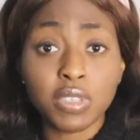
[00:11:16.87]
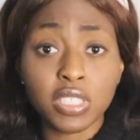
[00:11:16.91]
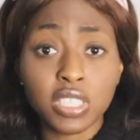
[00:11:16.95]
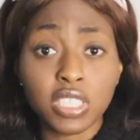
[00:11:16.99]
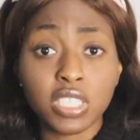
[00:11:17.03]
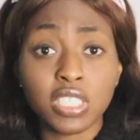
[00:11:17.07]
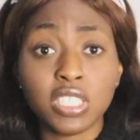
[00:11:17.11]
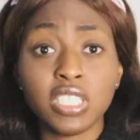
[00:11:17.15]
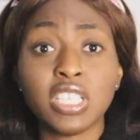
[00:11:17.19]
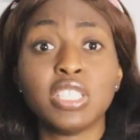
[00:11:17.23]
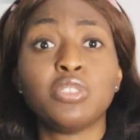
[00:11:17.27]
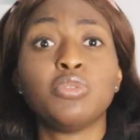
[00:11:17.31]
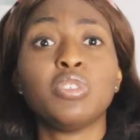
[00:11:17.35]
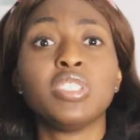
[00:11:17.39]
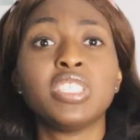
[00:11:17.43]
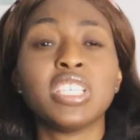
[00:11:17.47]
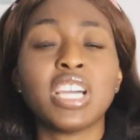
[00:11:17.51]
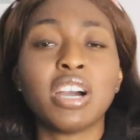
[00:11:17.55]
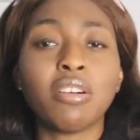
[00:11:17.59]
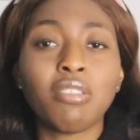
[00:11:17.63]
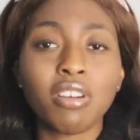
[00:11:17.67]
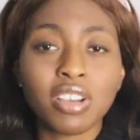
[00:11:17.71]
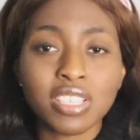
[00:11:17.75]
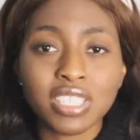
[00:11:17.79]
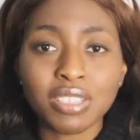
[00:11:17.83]
basically 20
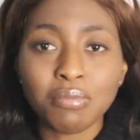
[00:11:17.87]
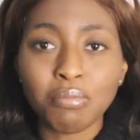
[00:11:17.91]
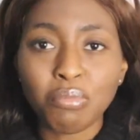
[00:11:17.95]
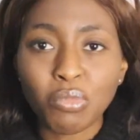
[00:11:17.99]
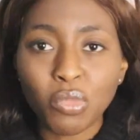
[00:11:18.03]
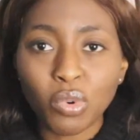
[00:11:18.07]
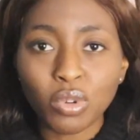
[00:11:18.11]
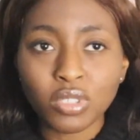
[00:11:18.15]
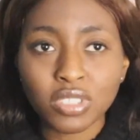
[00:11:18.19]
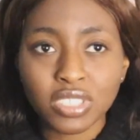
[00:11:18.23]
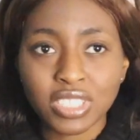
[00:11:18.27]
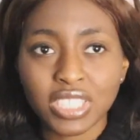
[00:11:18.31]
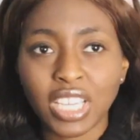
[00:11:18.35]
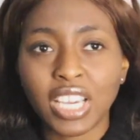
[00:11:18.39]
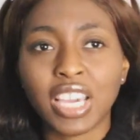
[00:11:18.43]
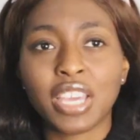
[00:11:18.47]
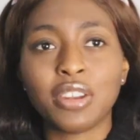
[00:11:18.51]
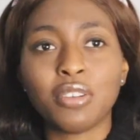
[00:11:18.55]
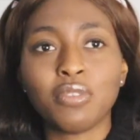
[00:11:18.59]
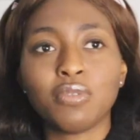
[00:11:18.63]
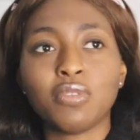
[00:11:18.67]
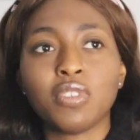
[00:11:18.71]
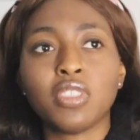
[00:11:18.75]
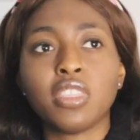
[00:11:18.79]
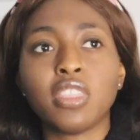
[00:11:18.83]
hours a month, that
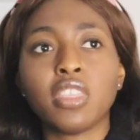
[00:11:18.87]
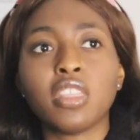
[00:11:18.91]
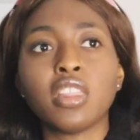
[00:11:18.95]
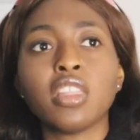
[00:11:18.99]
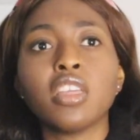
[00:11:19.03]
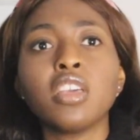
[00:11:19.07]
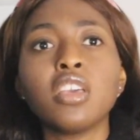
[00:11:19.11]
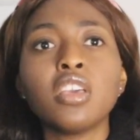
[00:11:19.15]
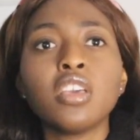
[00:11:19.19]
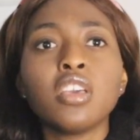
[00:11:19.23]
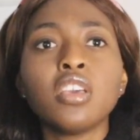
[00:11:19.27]
kind of thing.